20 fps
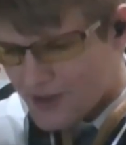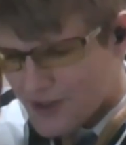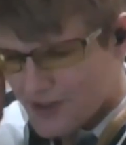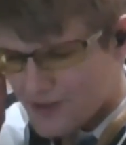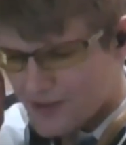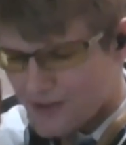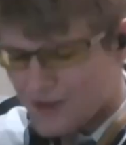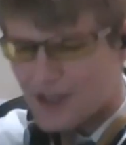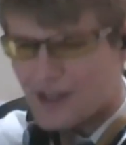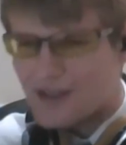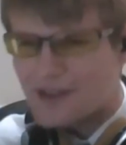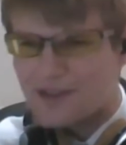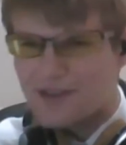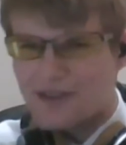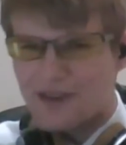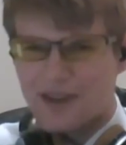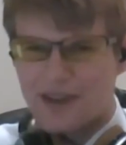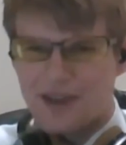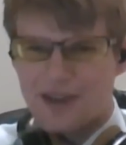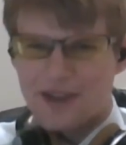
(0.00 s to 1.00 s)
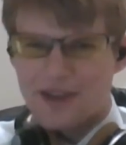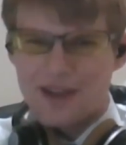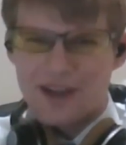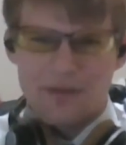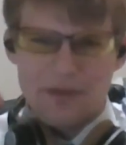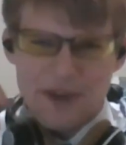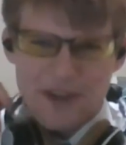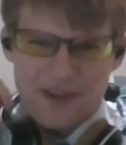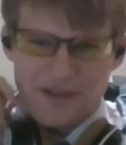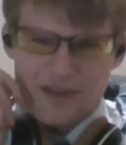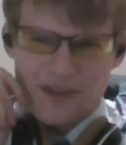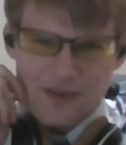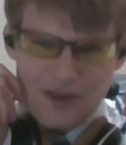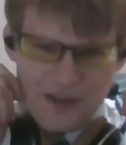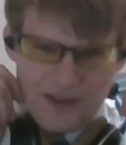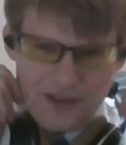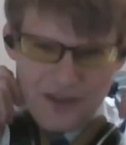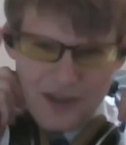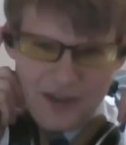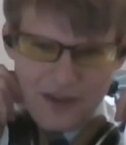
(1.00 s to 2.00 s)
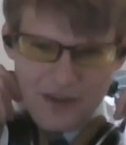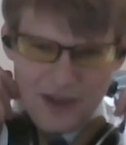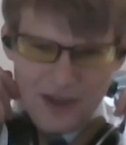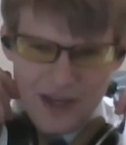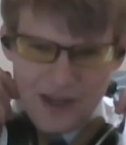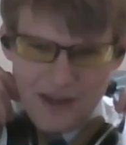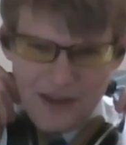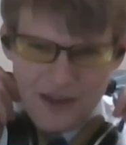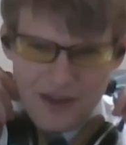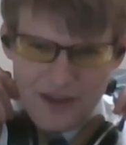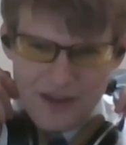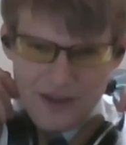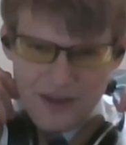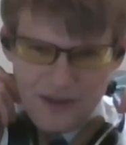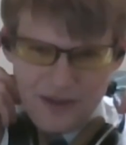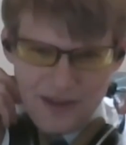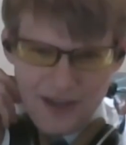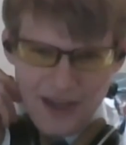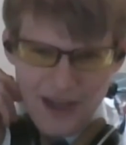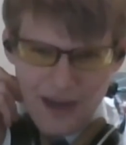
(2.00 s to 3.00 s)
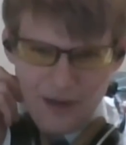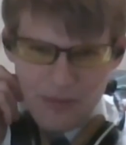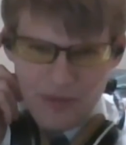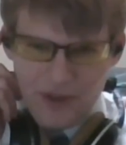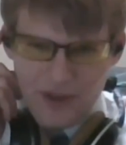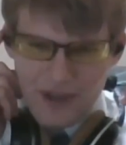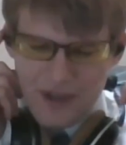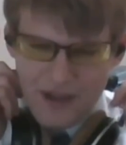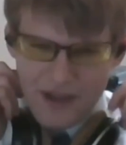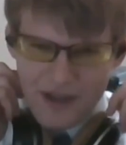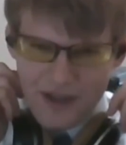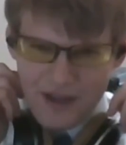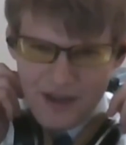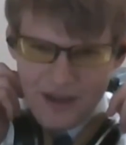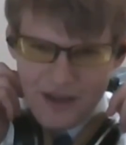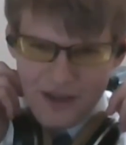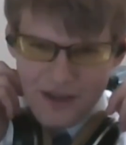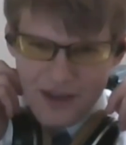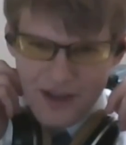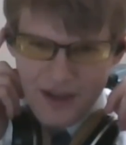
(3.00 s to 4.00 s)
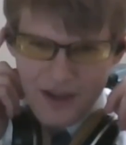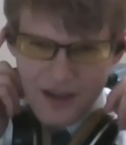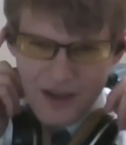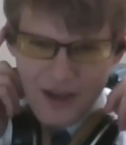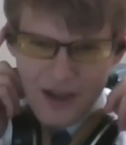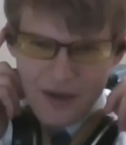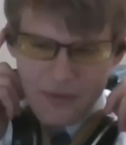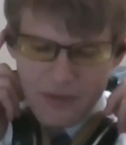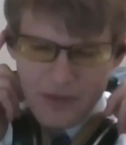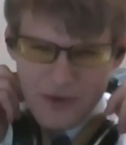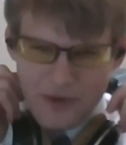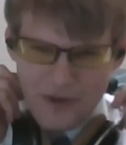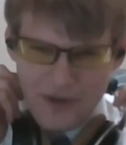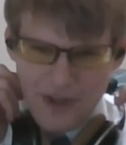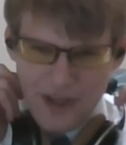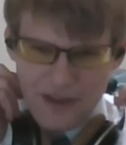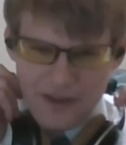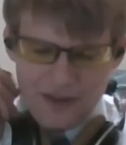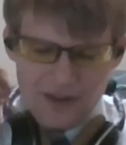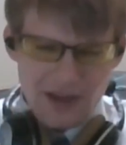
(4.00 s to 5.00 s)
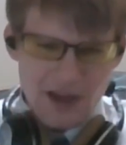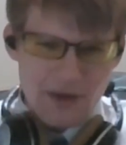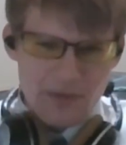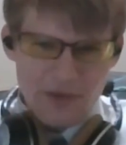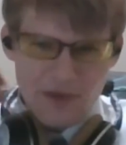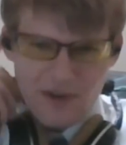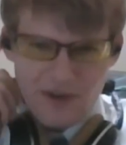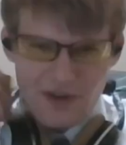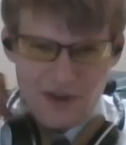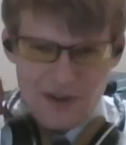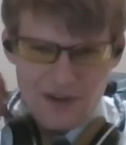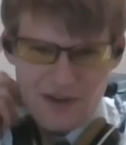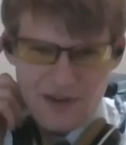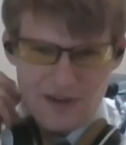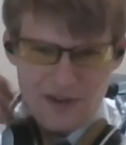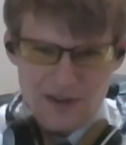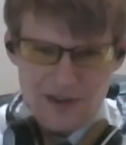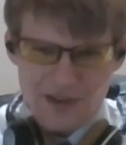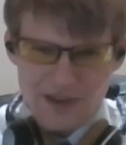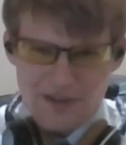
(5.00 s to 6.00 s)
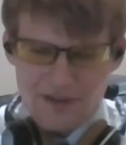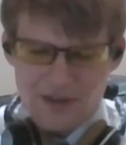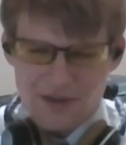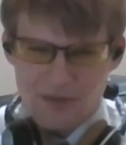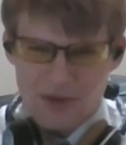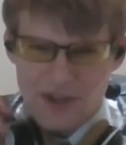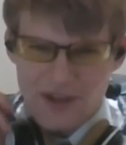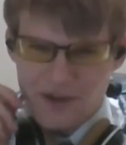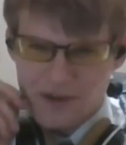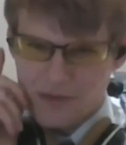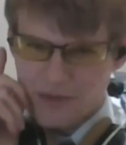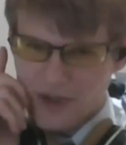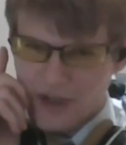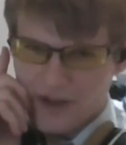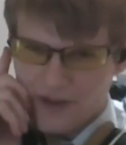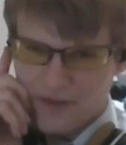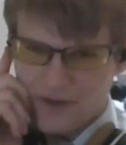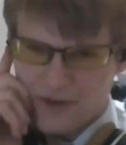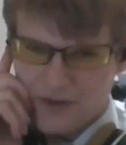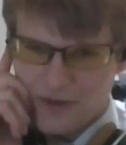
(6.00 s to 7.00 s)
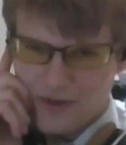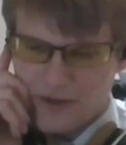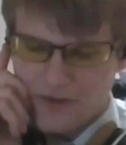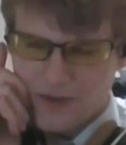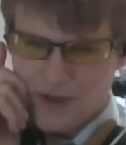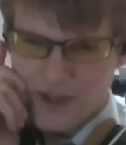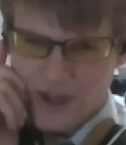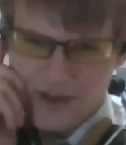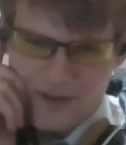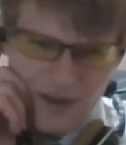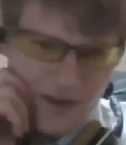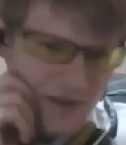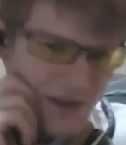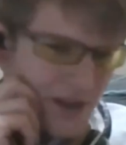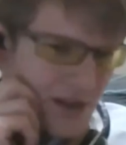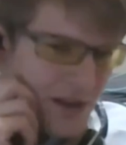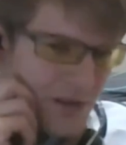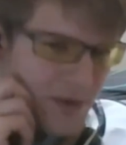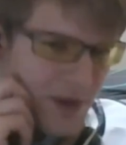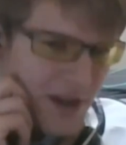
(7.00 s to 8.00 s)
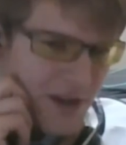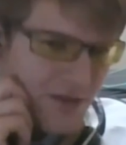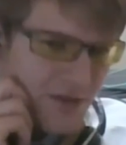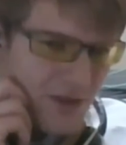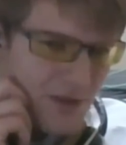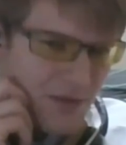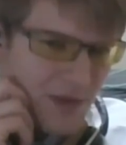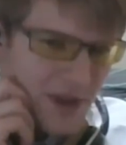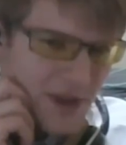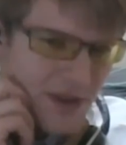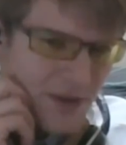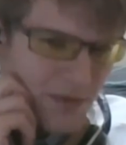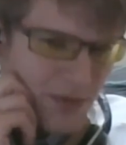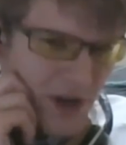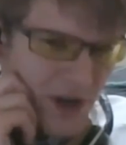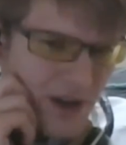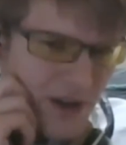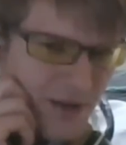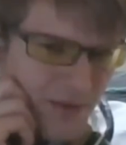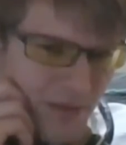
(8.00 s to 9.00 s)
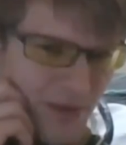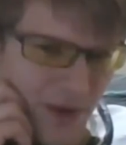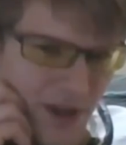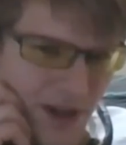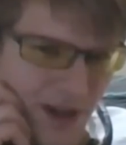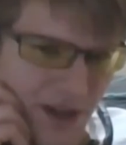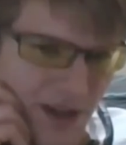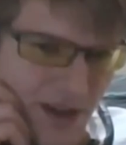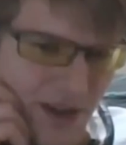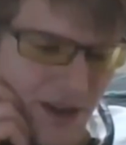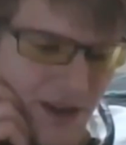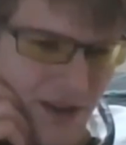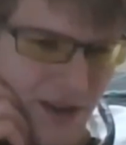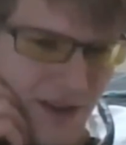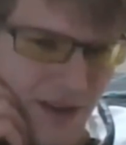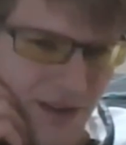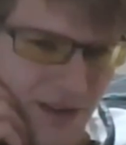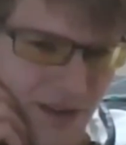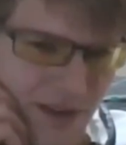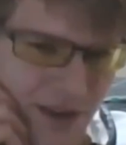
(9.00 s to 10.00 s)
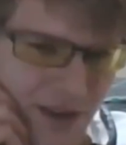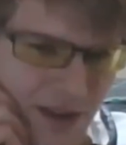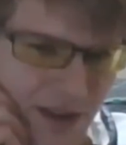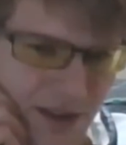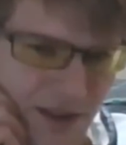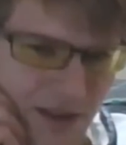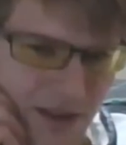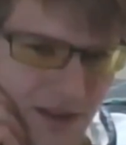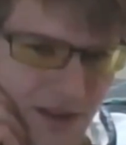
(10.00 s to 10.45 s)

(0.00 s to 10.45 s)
at you guys. It is interesting. You kind of think that you'd tap like up at the top of your ear. Like, to me, that would be kind of intuitive. You kind of have to come at it from like the bottom to get